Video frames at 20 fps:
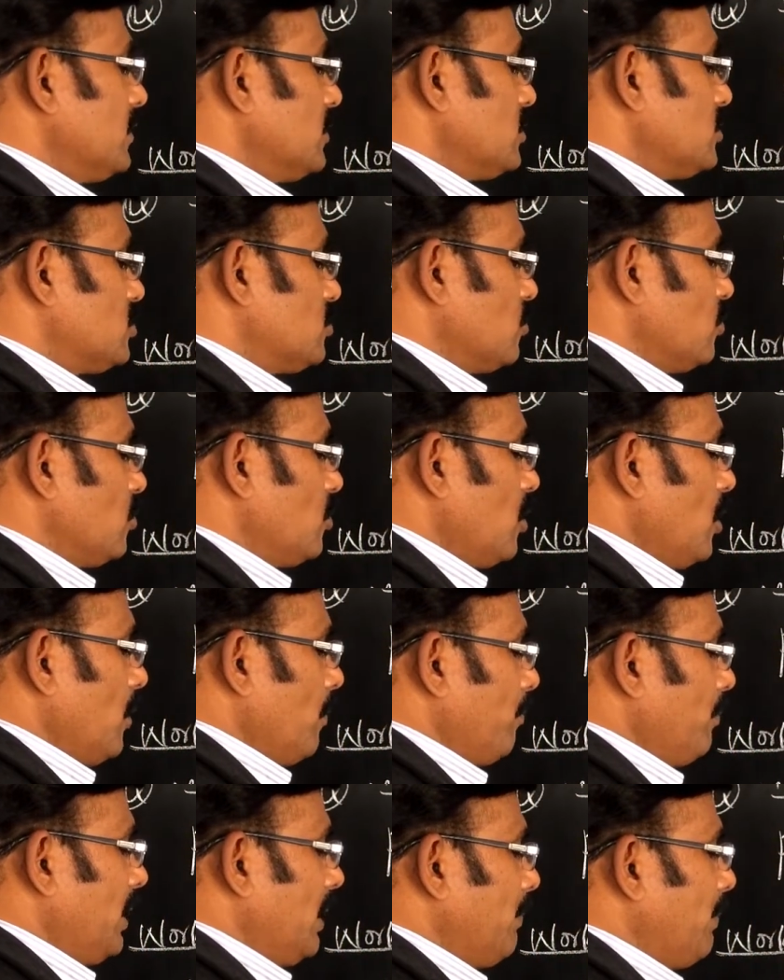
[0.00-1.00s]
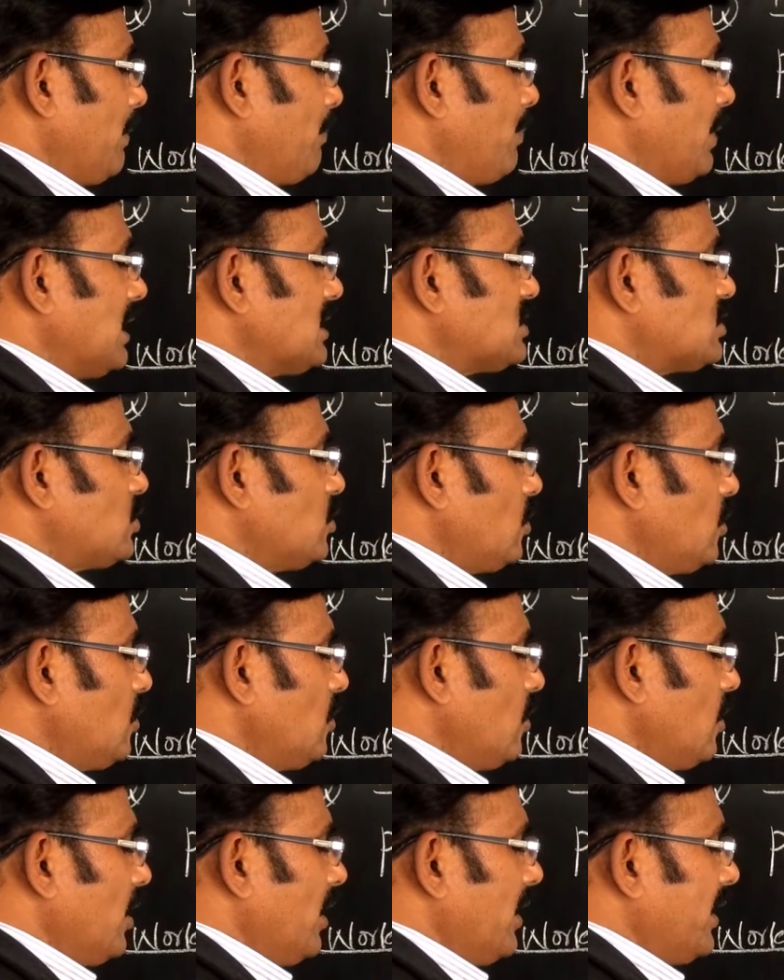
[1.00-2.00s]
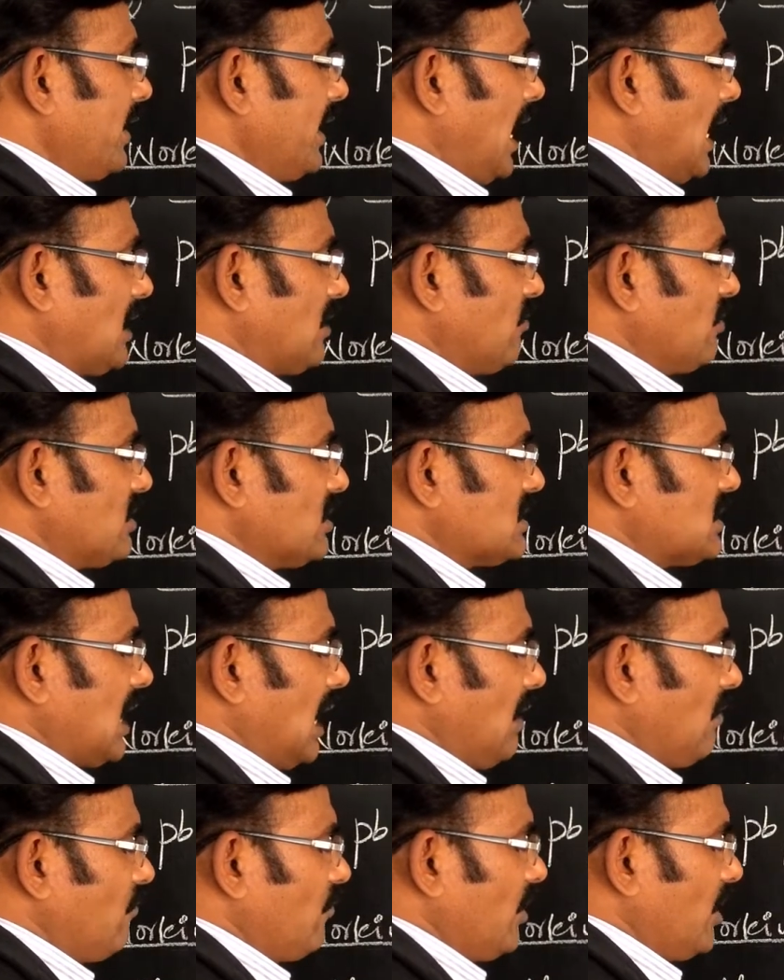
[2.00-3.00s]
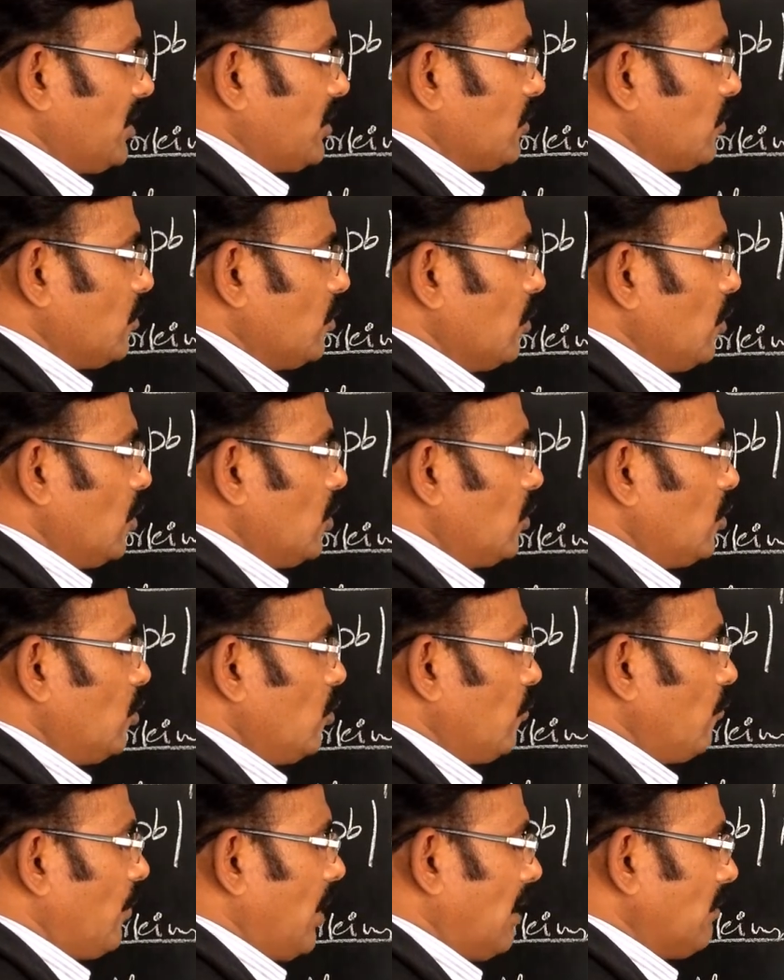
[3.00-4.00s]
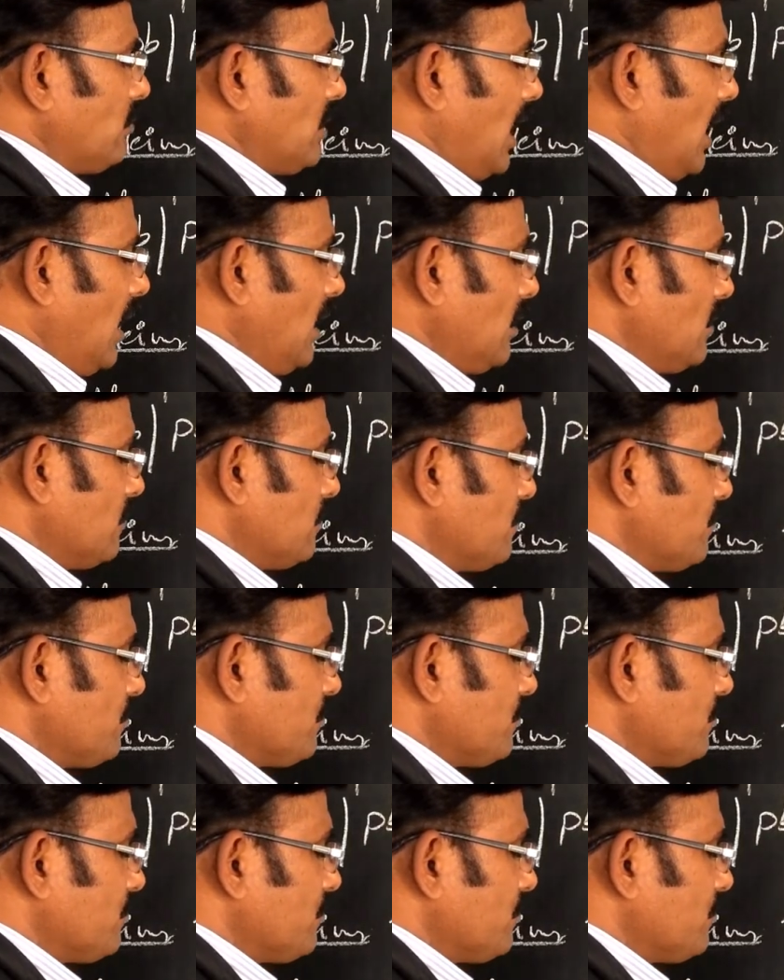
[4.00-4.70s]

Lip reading: So Pb plus 2 react with the sulfate to form the